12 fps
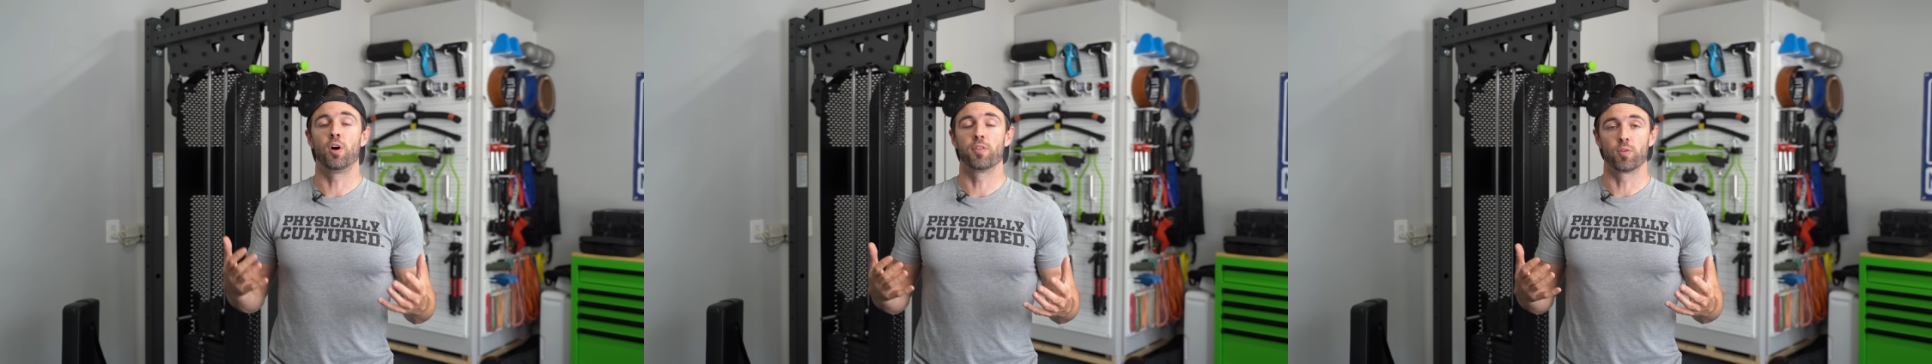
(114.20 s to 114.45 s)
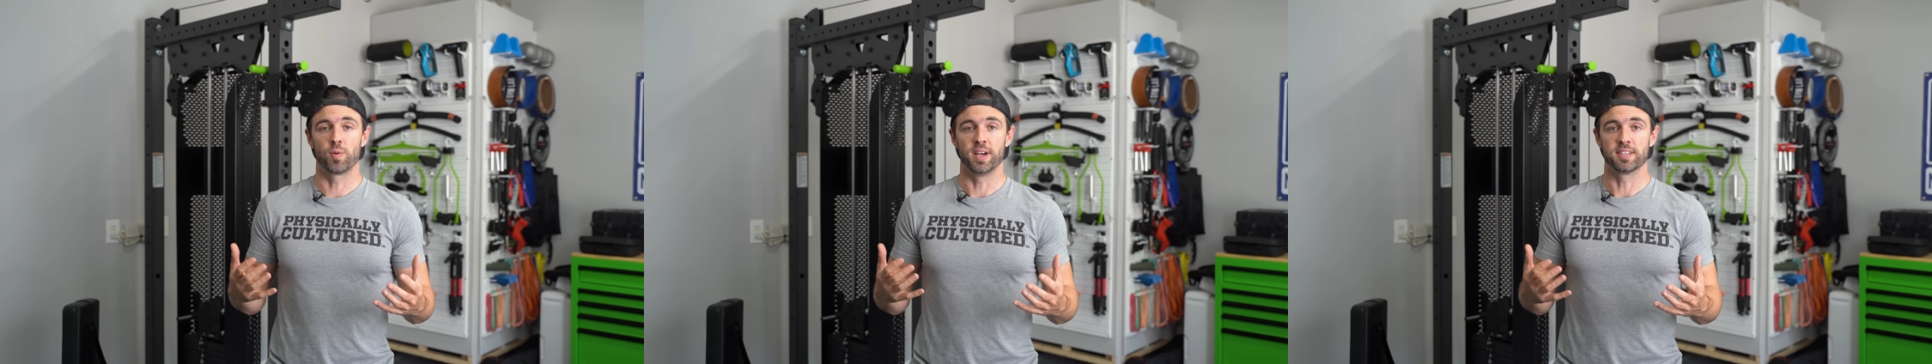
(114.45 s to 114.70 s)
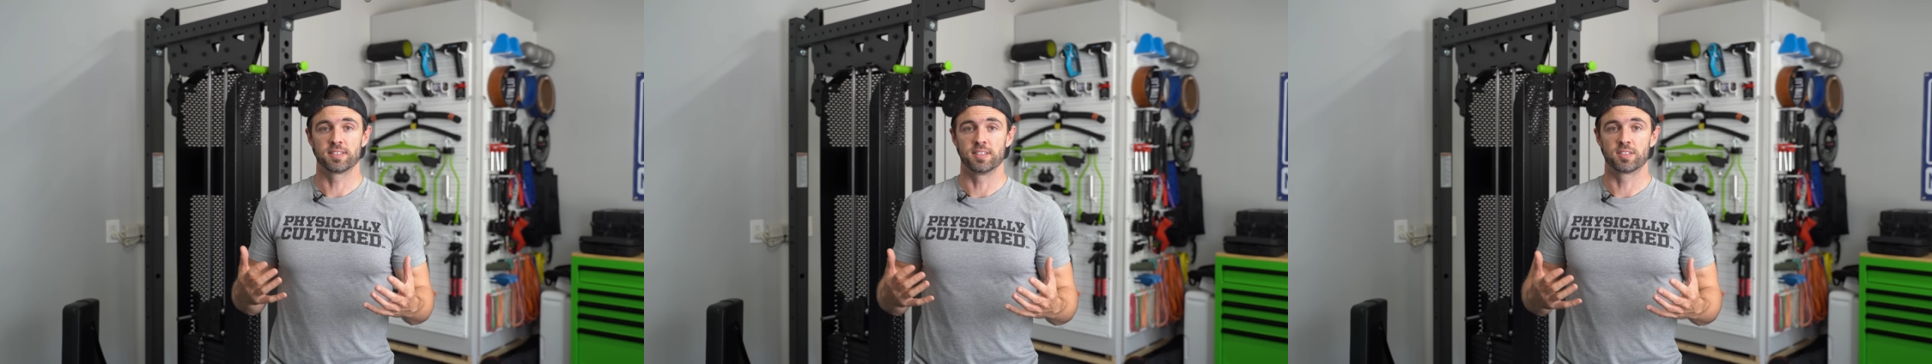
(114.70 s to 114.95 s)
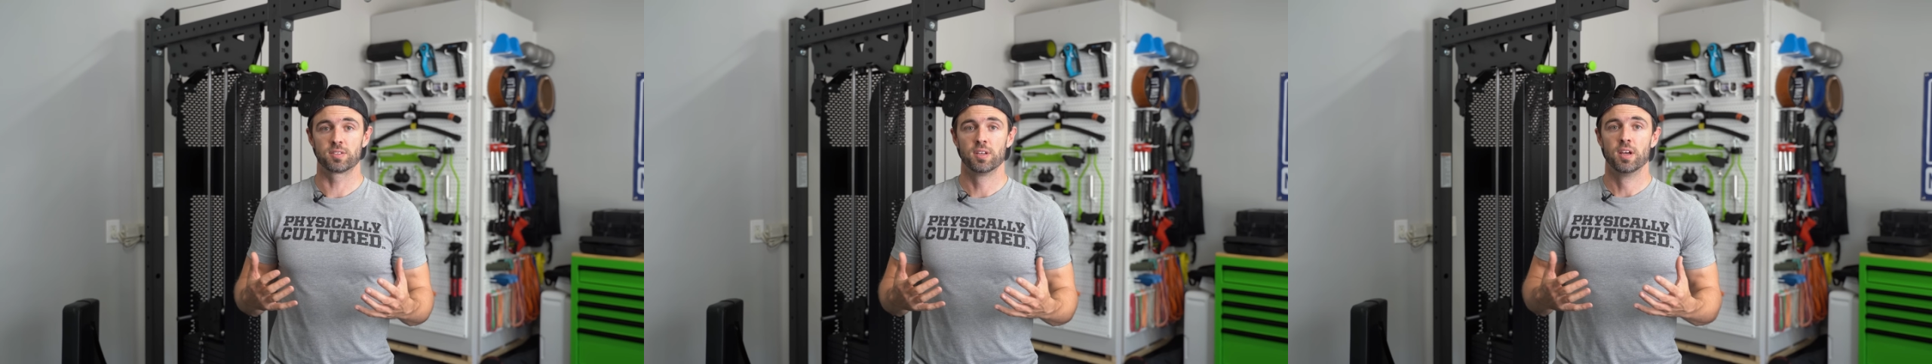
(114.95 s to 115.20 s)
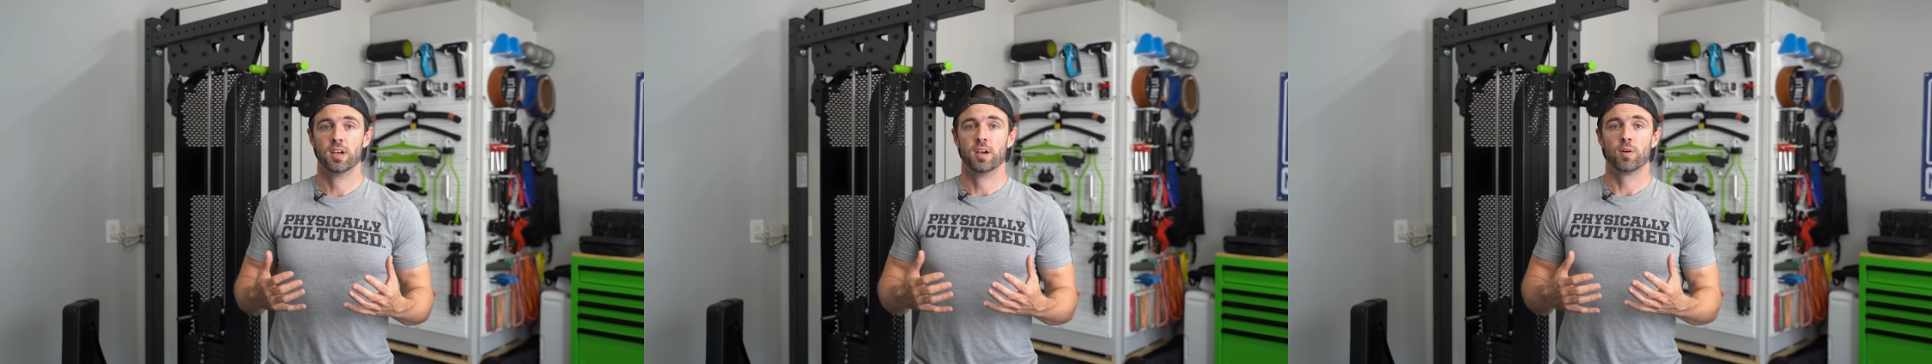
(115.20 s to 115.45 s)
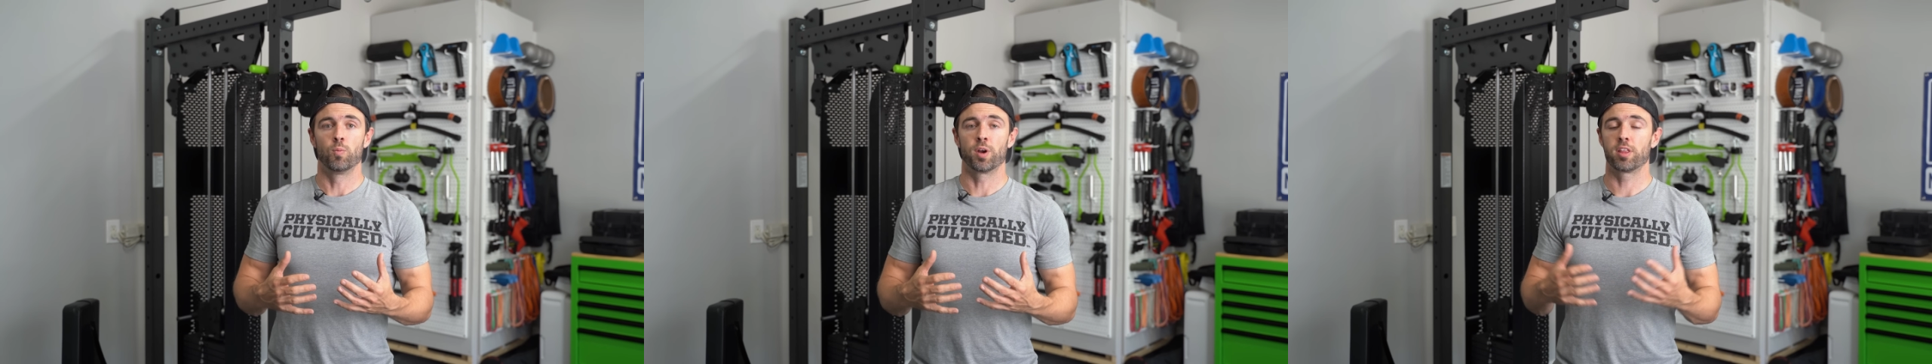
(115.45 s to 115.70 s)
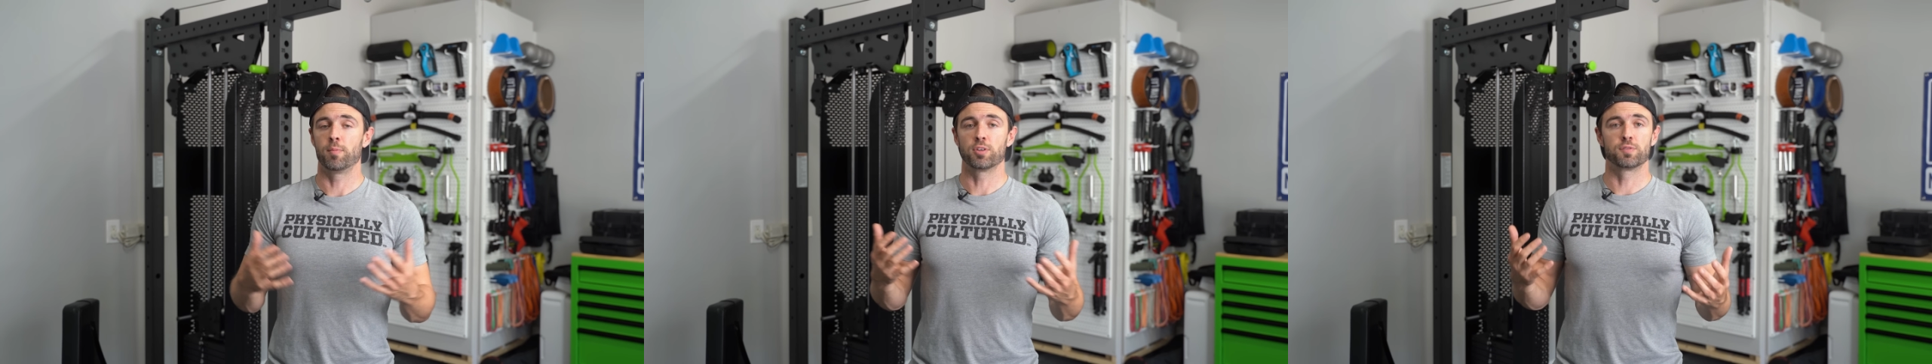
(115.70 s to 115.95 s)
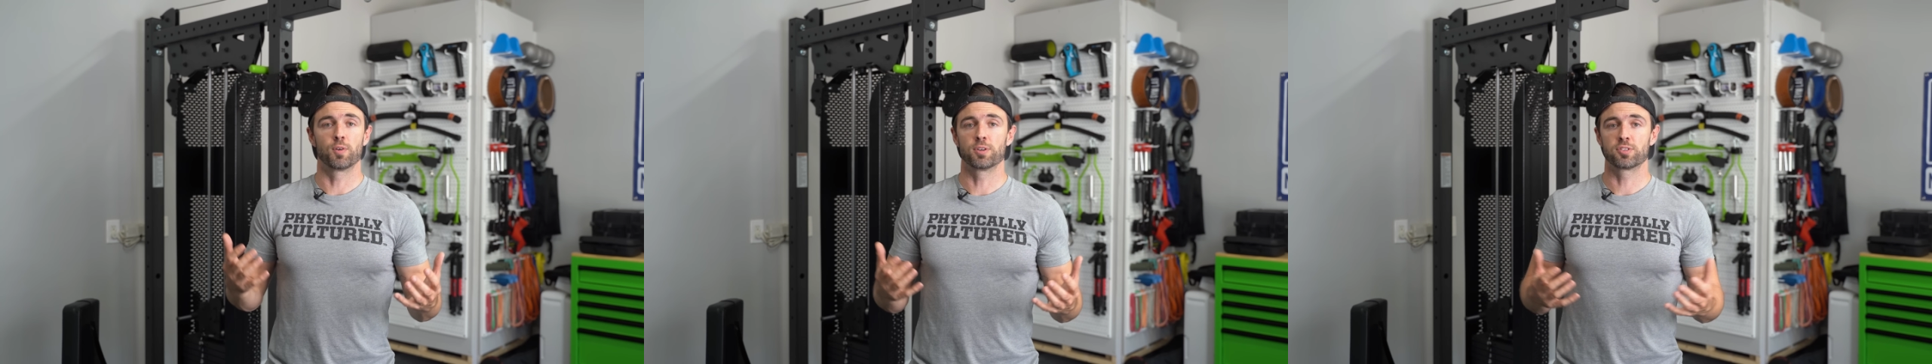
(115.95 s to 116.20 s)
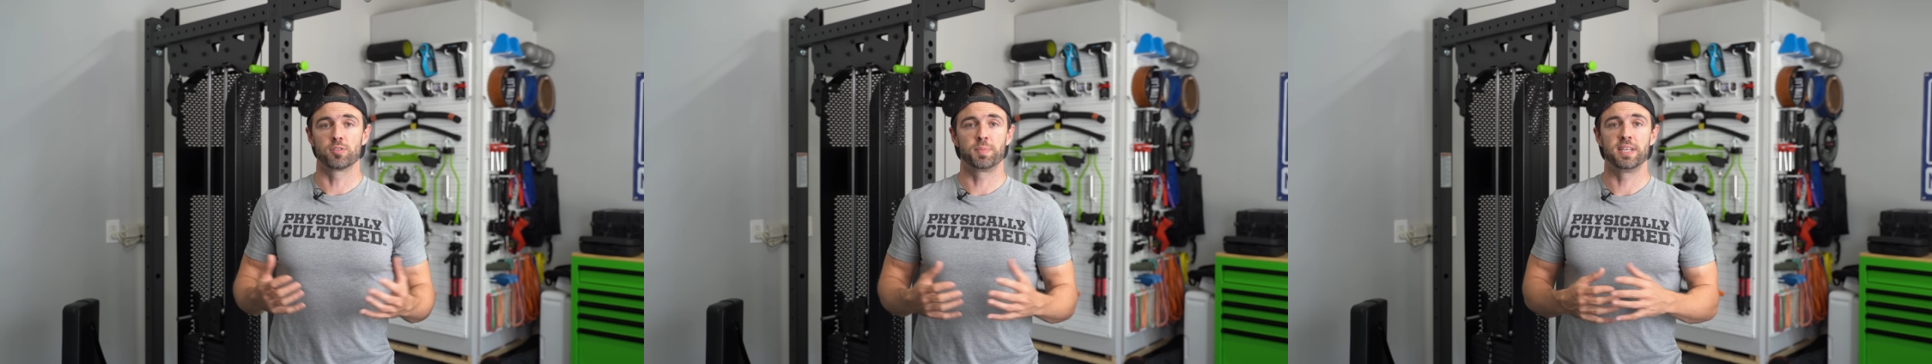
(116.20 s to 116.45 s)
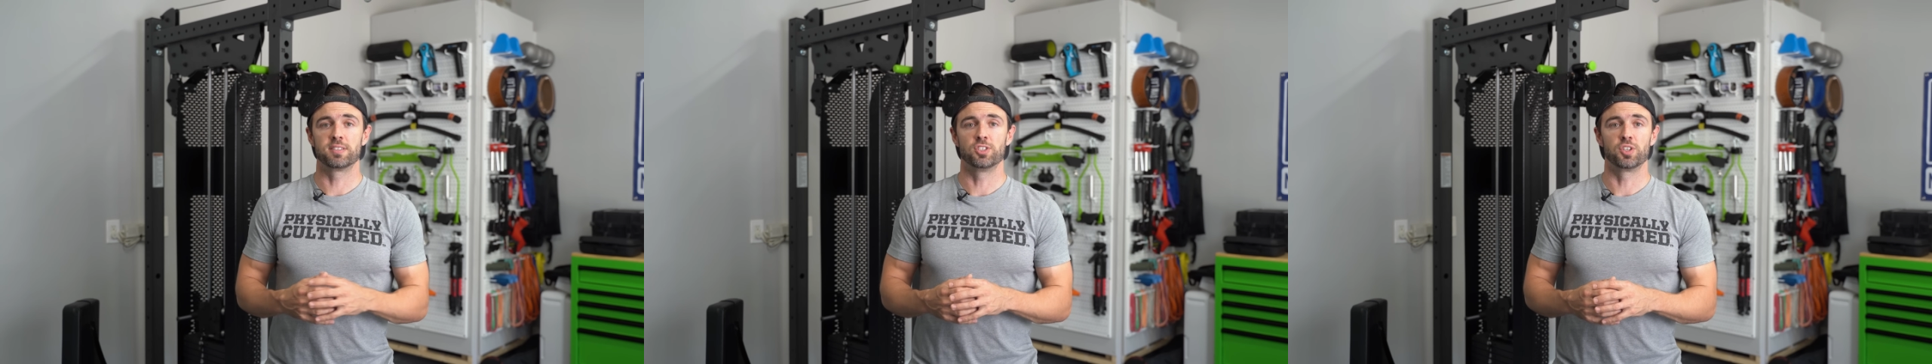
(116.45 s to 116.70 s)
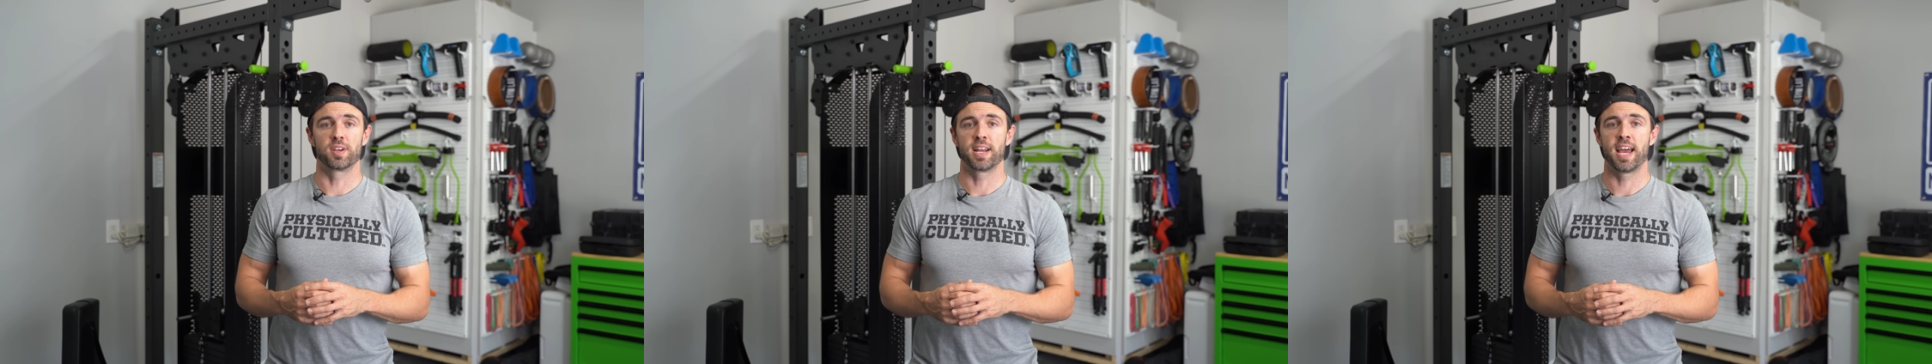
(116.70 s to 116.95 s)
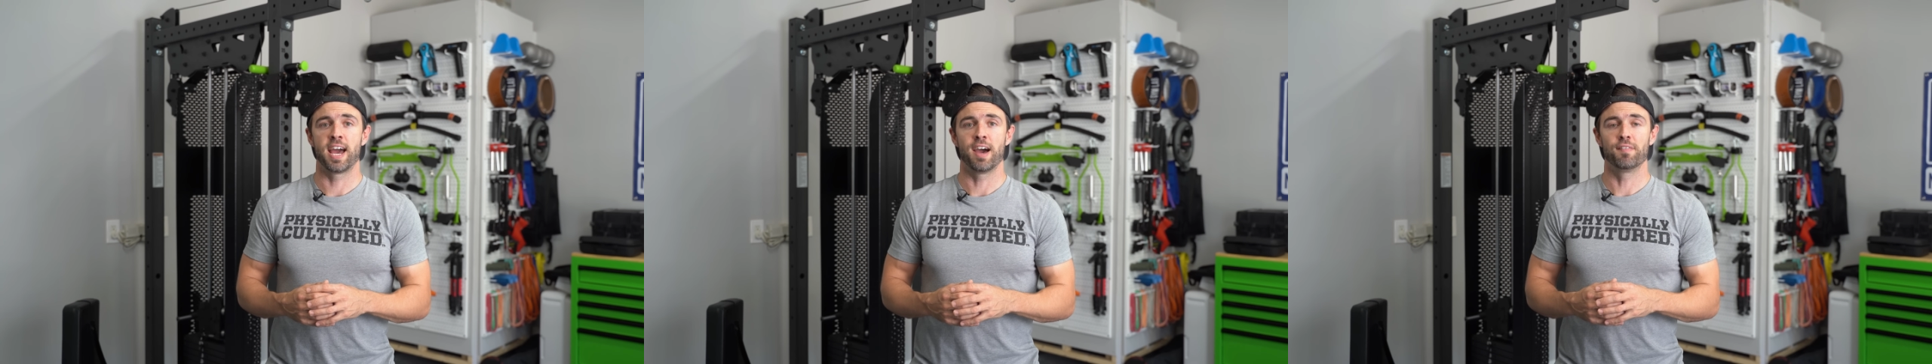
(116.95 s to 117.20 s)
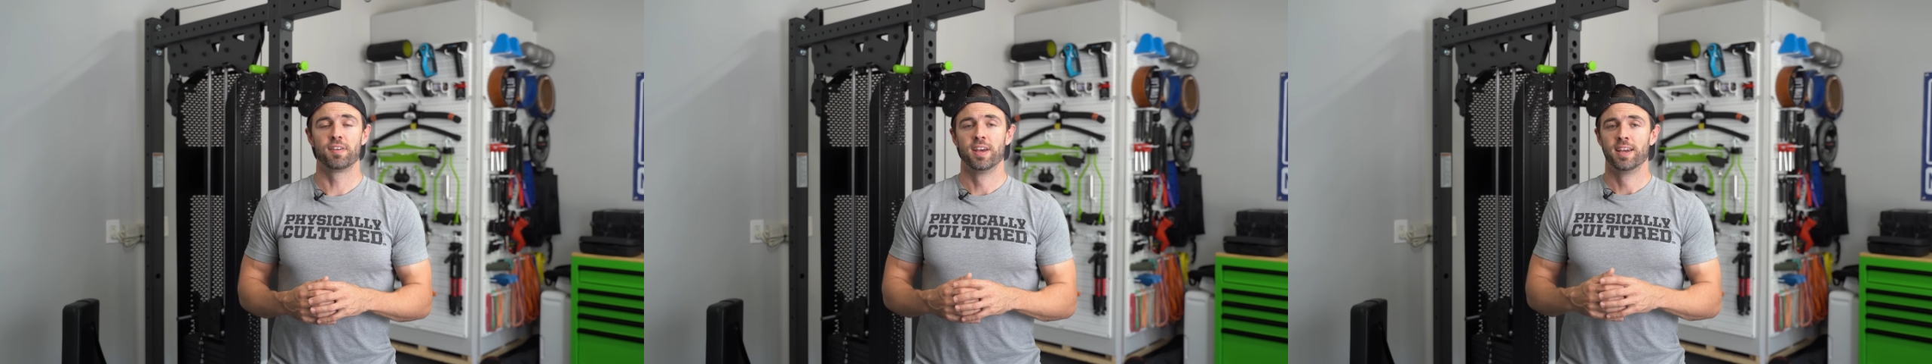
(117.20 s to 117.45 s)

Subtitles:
all the rest. It's one of the most versatile pieces you can have.